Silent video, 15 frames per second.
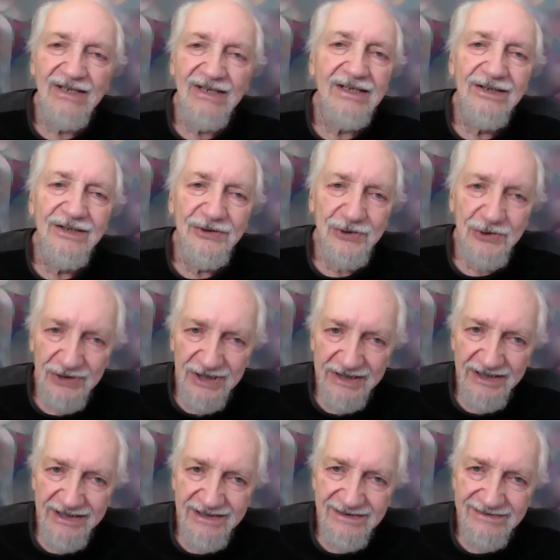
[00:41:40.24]

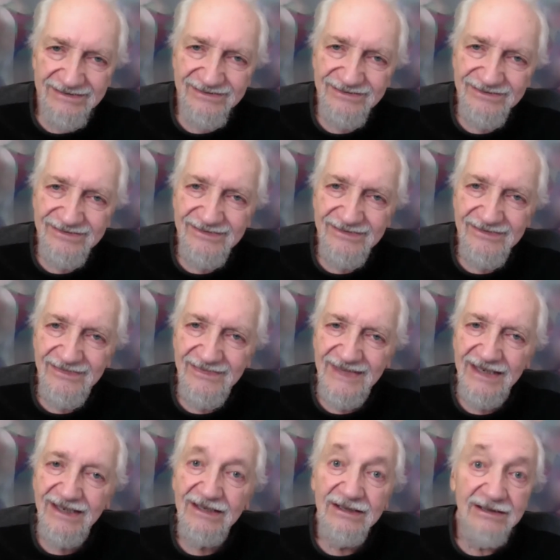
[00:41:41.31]
Unity,
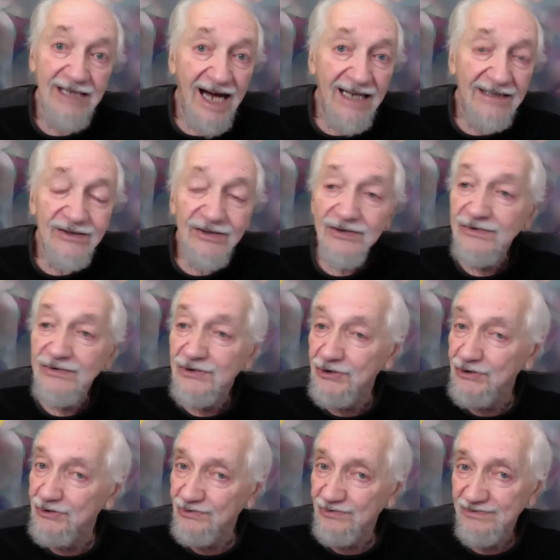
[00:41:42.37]
not
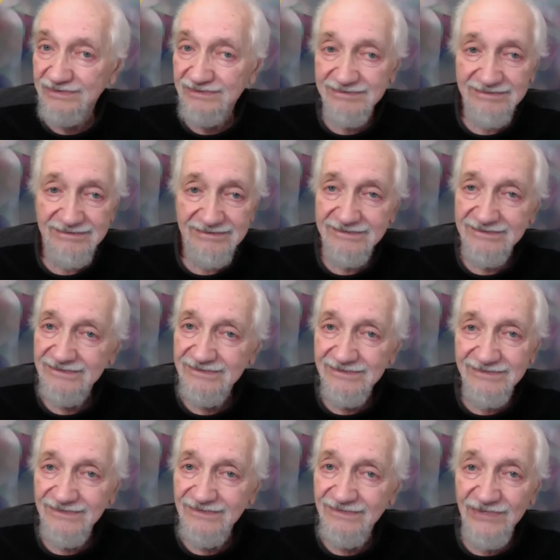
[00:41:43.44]
two.
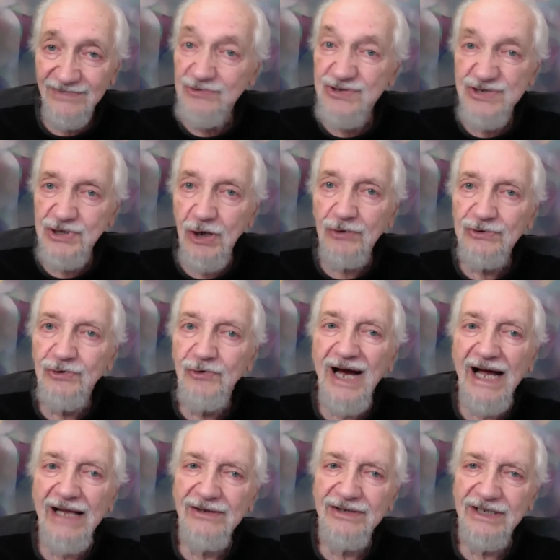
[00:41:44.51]
There is no
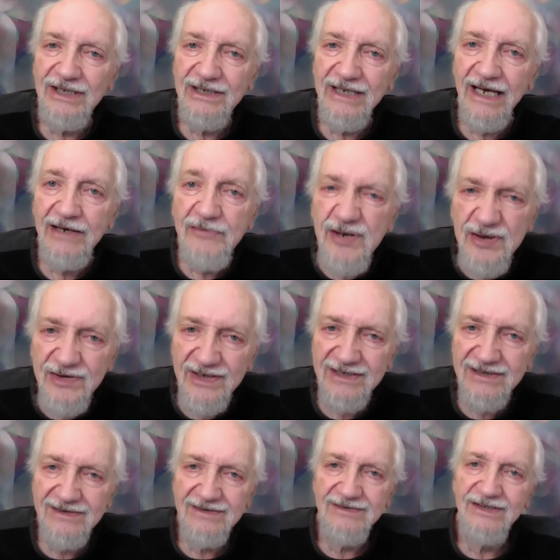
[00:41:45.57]
duality. Everything
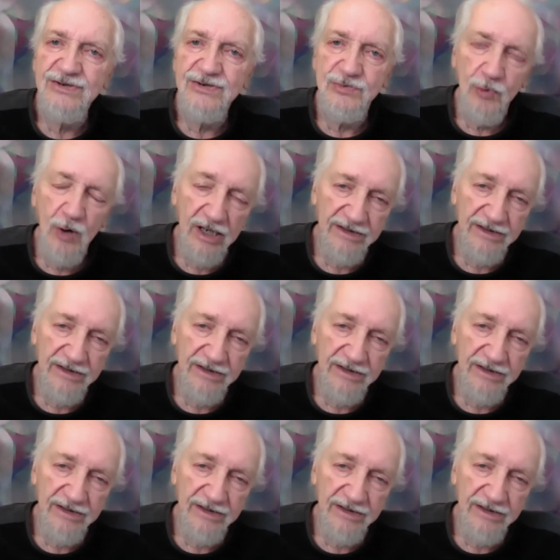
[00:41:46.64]
is one.